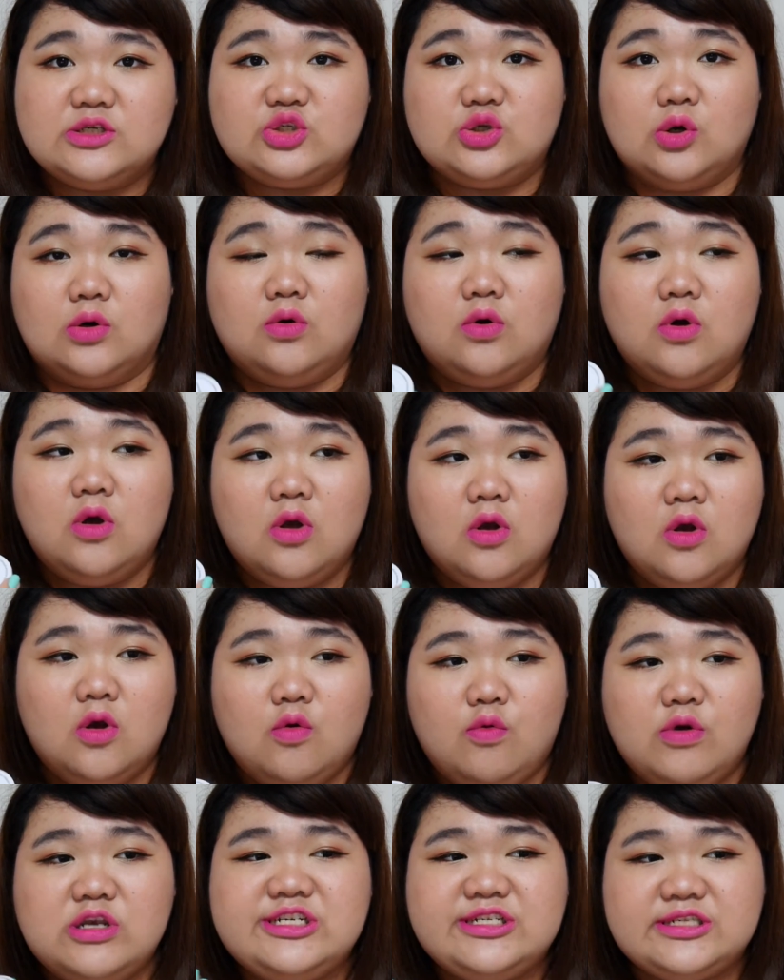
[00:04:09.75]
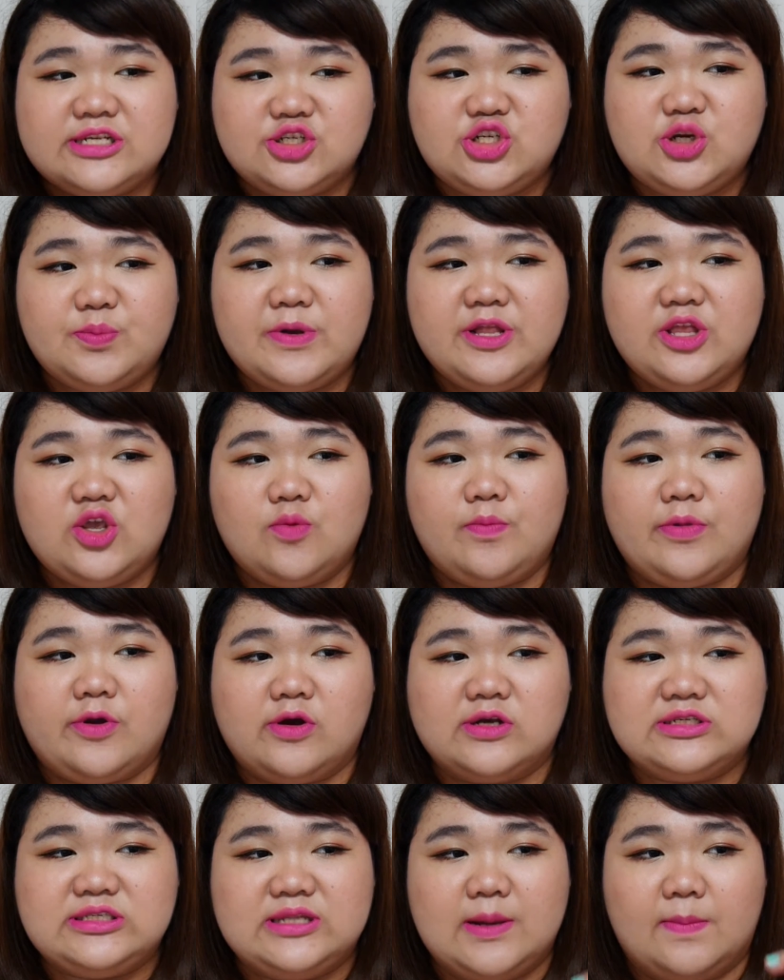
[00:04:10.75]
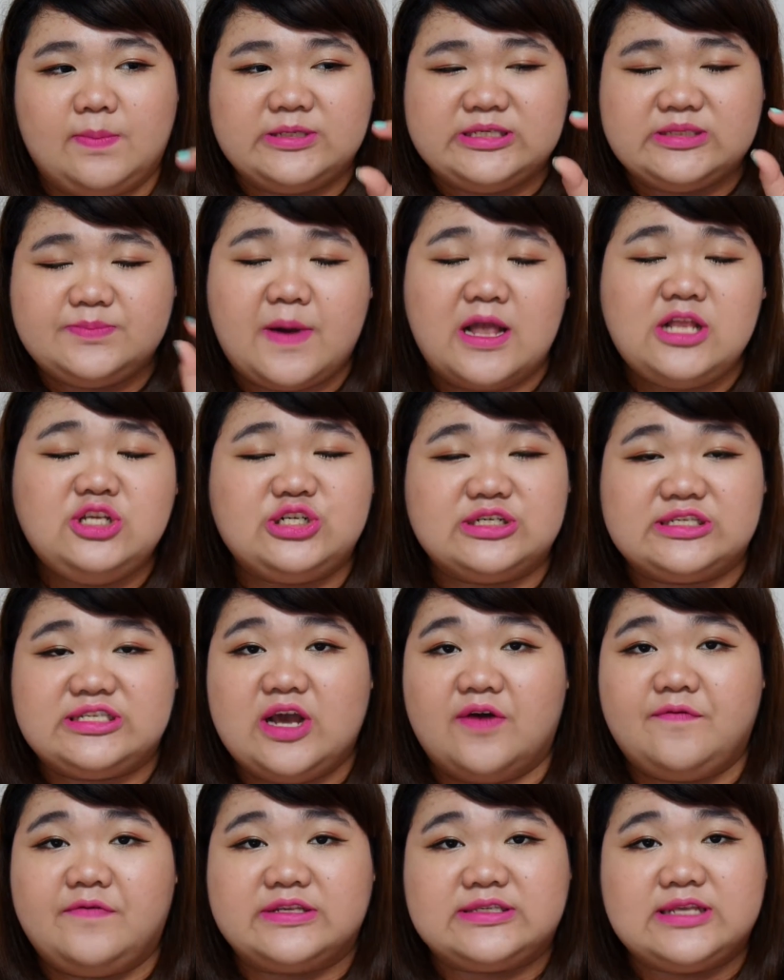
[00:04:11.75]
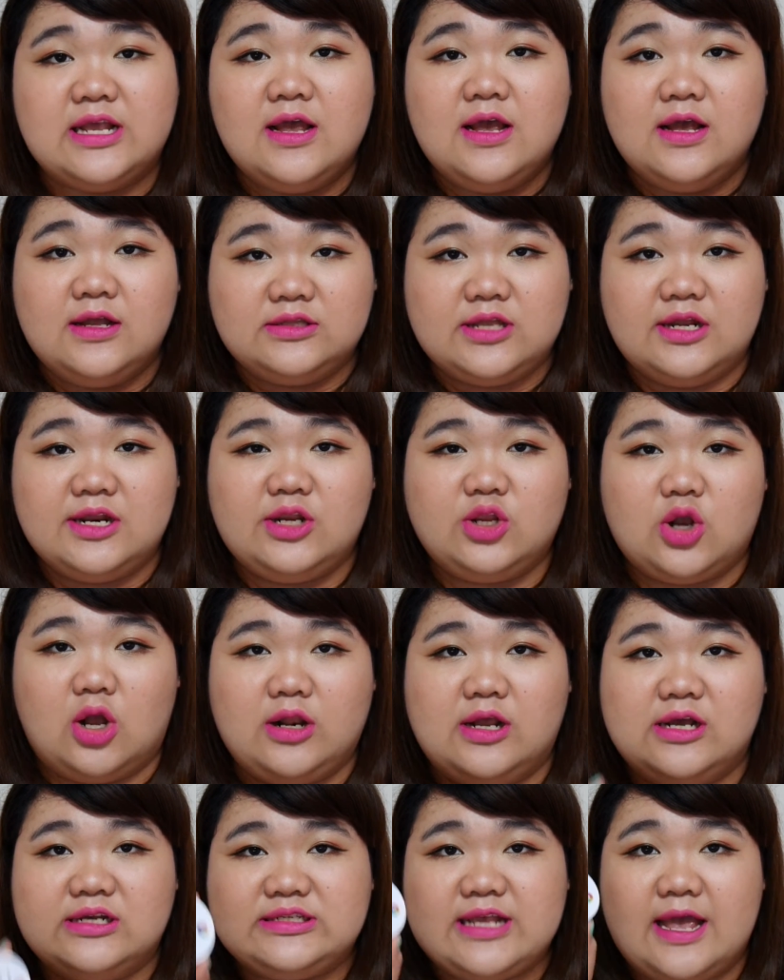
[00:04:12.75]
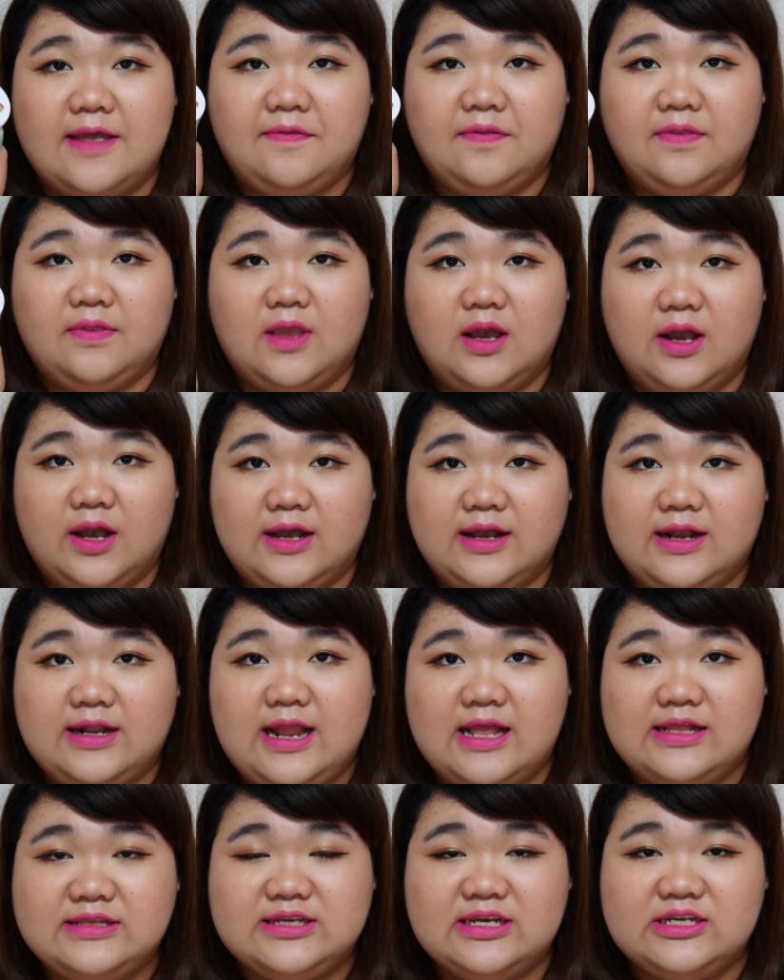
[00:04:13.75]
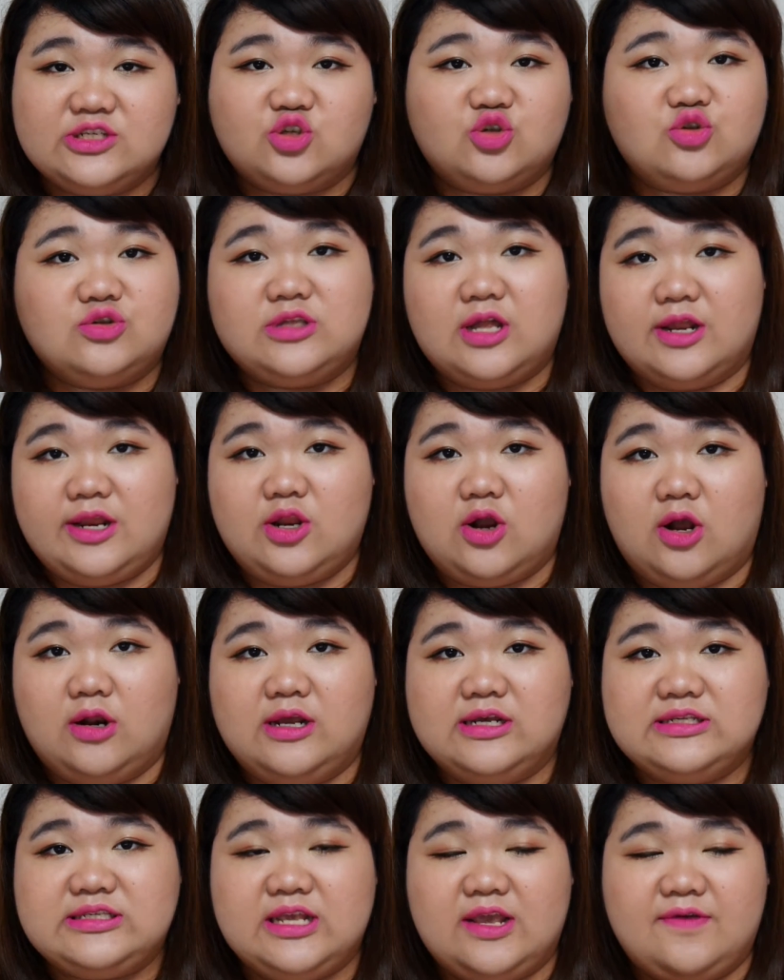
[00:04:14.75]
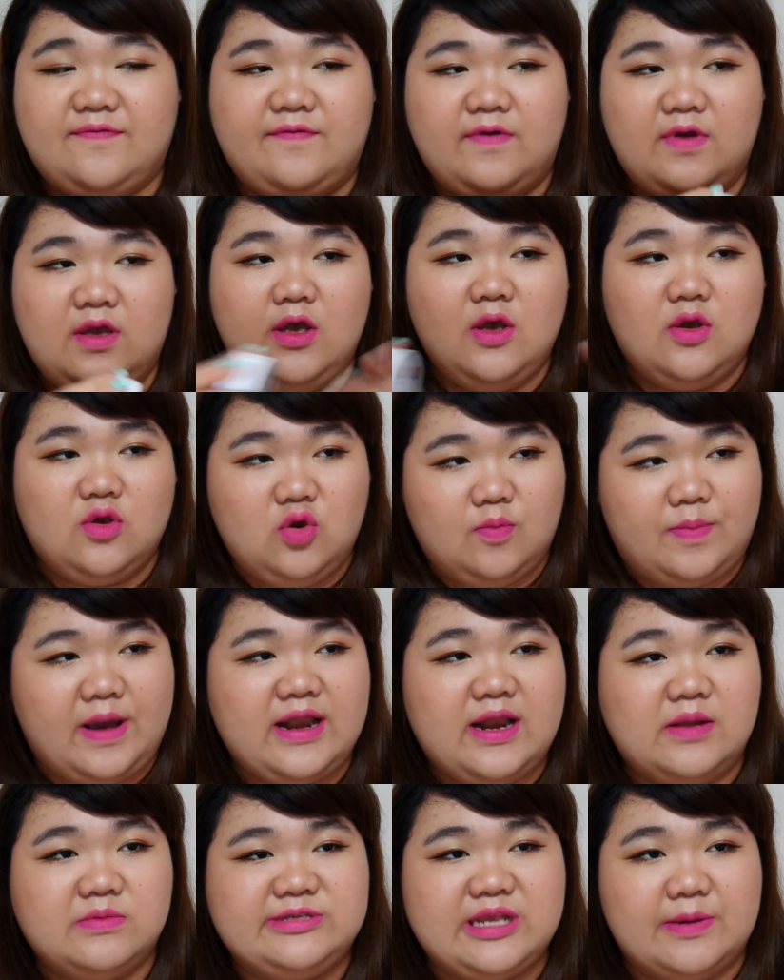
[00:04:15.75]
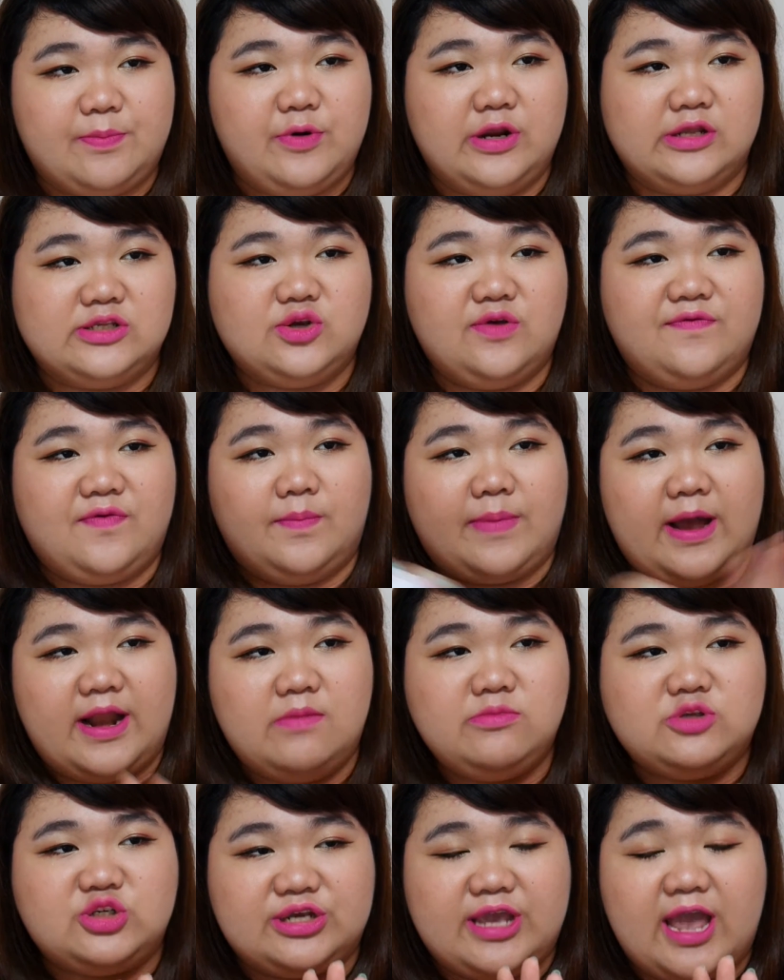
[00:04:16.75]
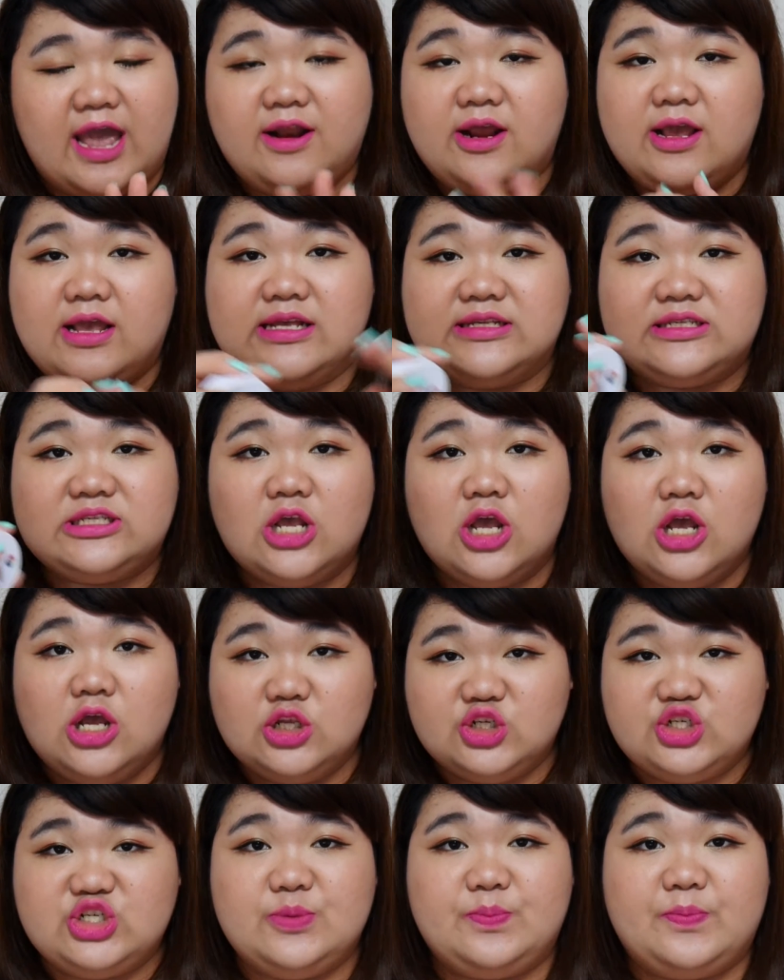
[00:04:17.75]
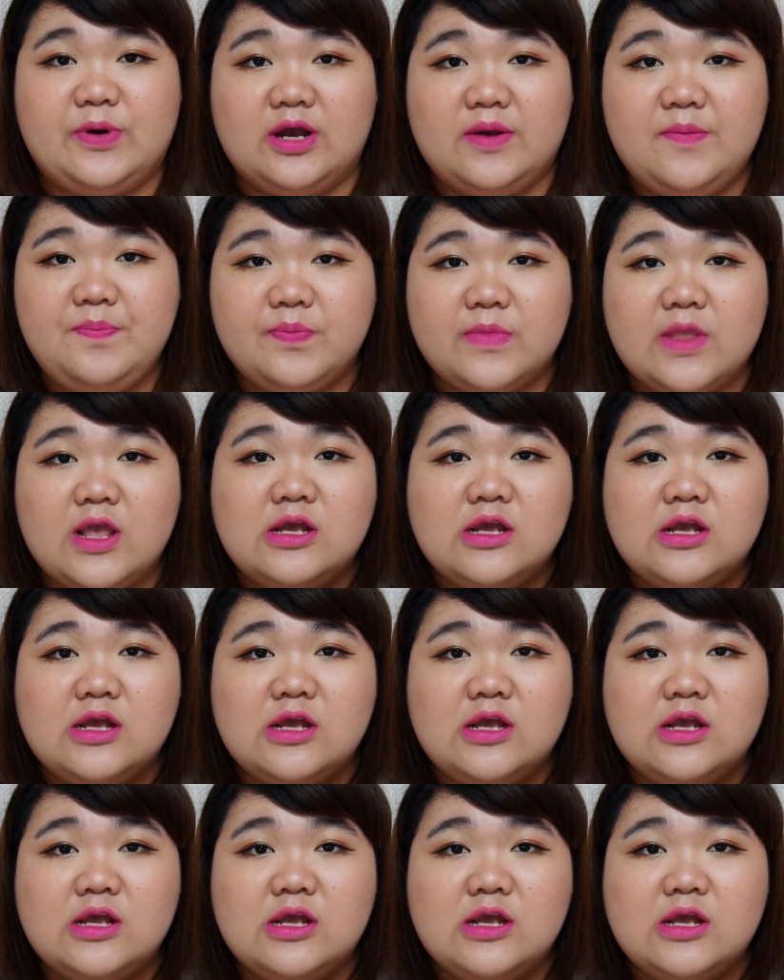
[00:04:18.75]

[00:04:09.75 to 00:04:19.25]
So which is a cheaper deal because the sponge itself is $30 and the cleanser is also $30 if you buy them separate. So if you buy them together, it's cheaper.